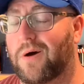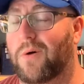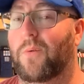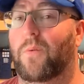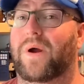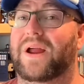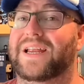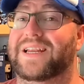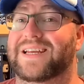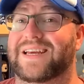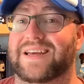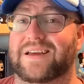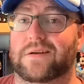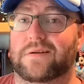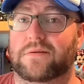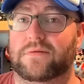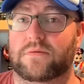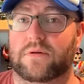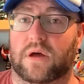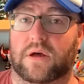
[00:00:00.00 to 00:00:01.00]
awaiting
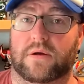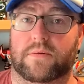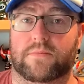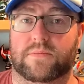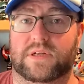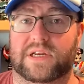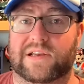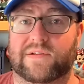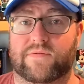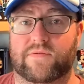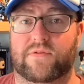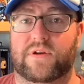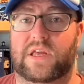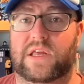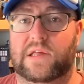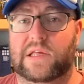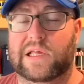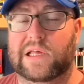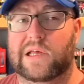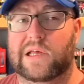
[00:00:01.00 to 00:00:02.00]
delivery.